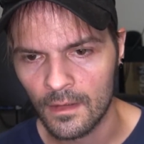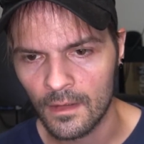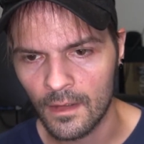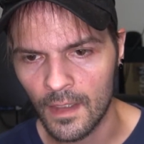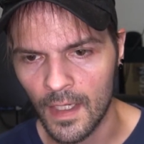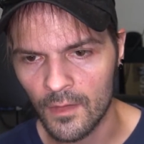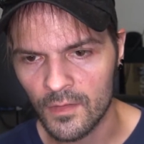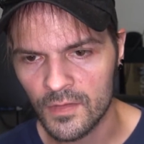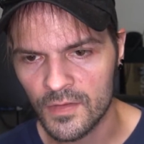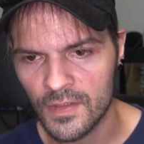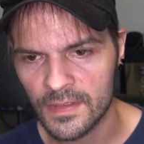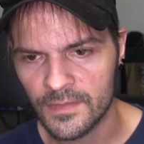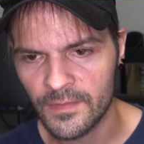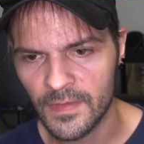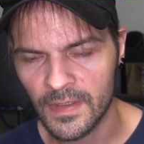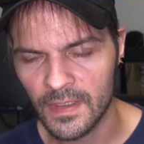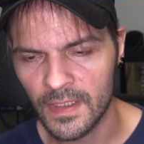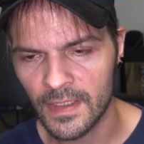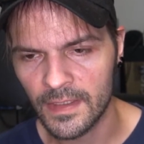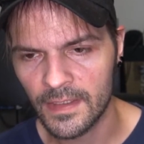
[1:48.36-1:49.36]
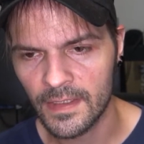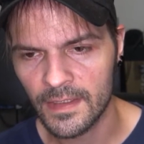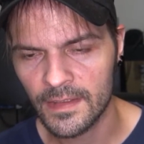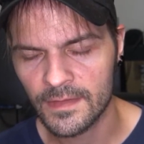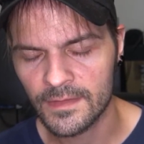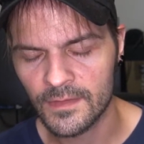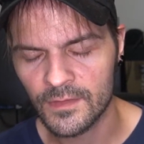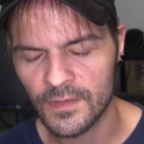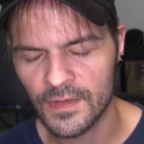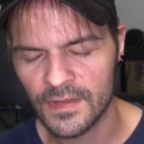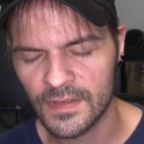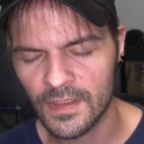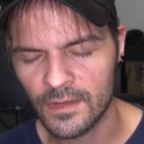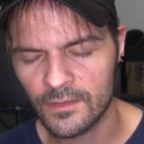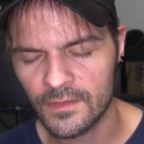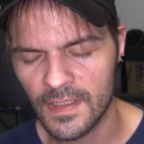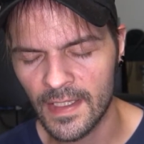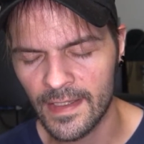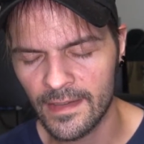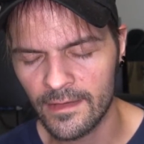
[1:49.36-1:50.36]
I would just be like this and just so
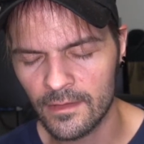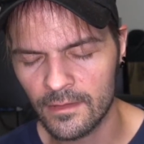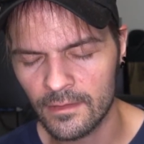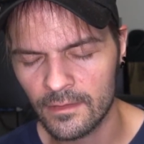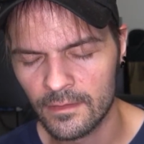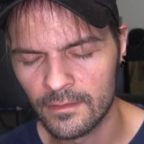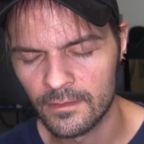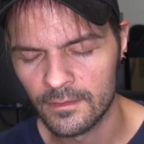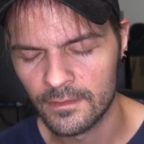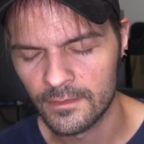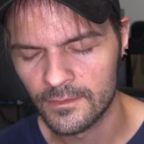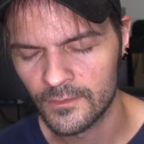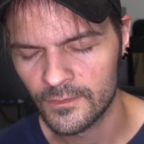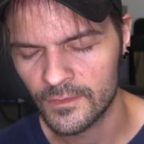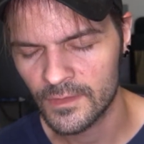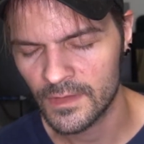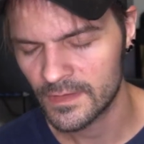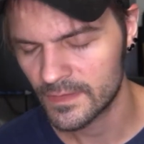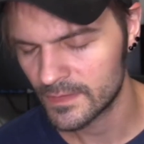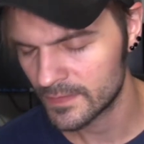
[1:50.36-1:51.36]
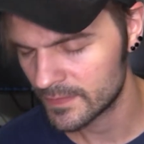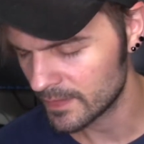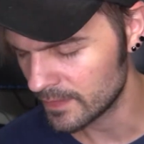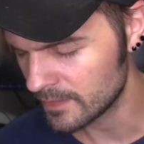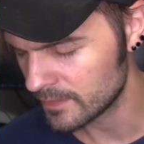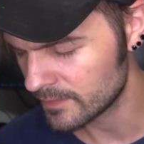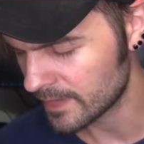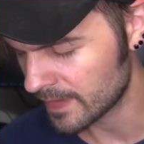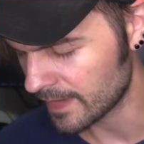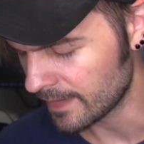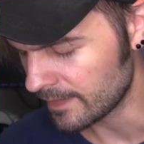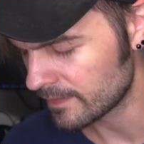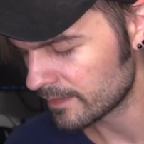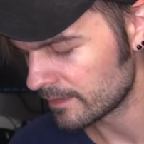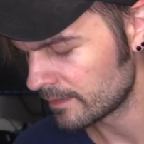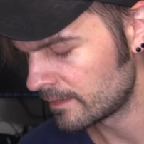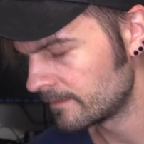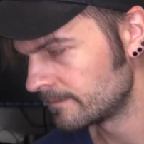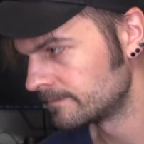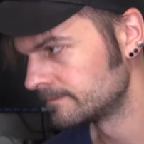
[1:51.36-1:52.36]
tired. Just so tired.